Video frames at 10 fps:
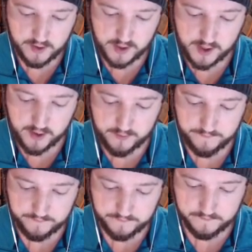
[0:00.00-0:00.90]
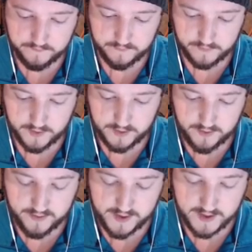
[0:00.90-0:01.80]

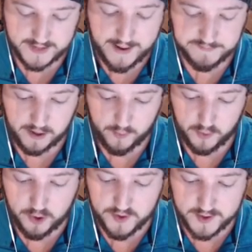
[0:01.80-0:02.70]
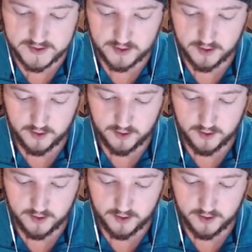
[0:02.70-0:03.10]
the Zap spell. But we'll do this.